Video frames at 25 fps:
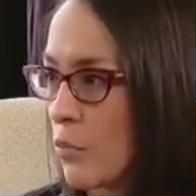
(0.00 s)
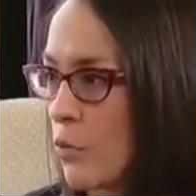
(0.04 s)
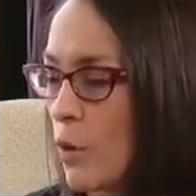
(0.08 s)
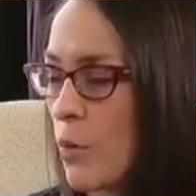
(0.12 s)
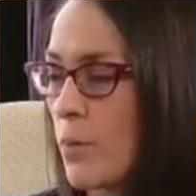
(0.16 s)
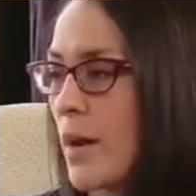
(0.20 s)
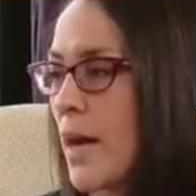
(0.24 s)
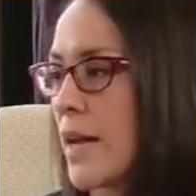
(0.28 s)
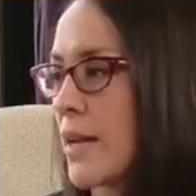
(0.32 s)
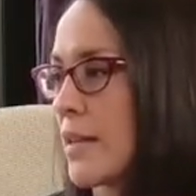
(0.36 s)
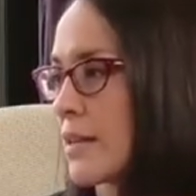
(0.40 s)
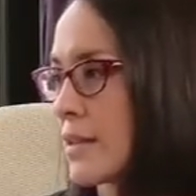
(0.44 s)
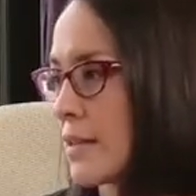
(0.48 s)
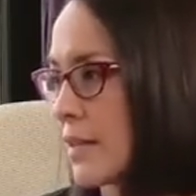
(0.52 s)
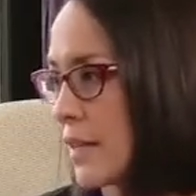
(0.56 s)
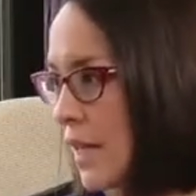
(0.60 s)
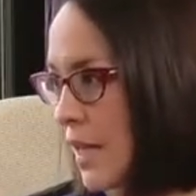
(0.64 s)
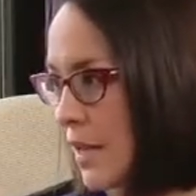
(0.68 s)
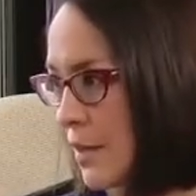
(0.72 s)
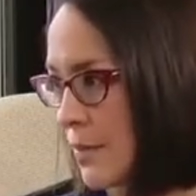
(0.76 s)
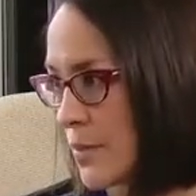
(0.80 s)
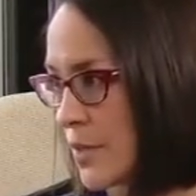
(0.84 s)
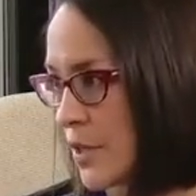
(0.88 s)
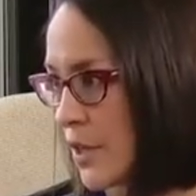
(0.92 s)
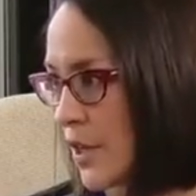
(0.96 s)
robotics
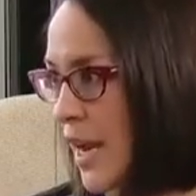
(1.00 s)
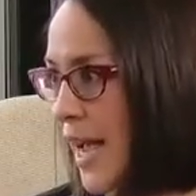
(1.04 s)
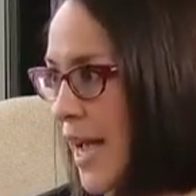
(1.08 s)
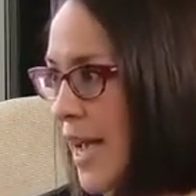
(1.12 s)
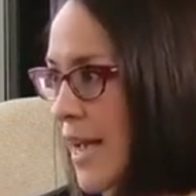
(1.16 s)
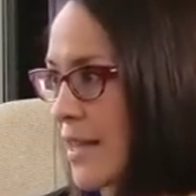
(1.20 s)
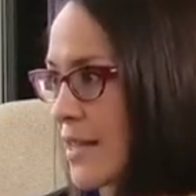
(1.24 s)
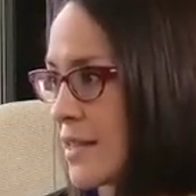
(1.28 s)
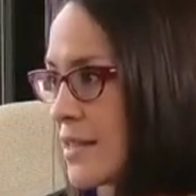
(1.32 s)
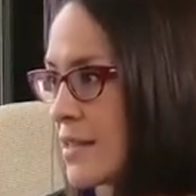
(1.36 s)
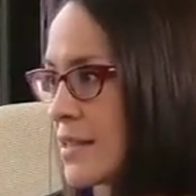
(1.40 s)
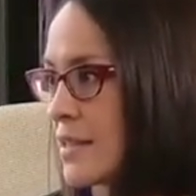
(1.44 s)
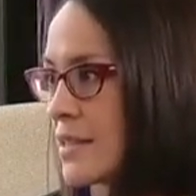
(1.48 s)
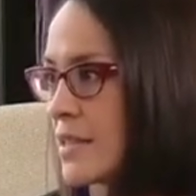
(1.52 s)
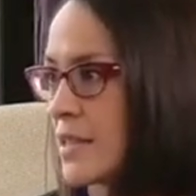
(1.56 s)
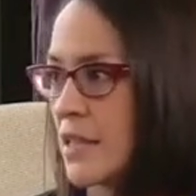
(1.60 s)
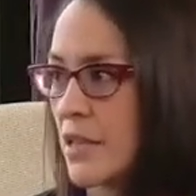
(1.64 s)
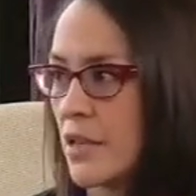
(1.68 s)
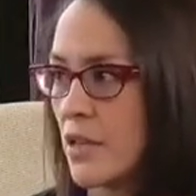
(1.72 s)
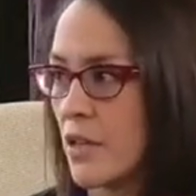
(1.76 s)
clubs or has,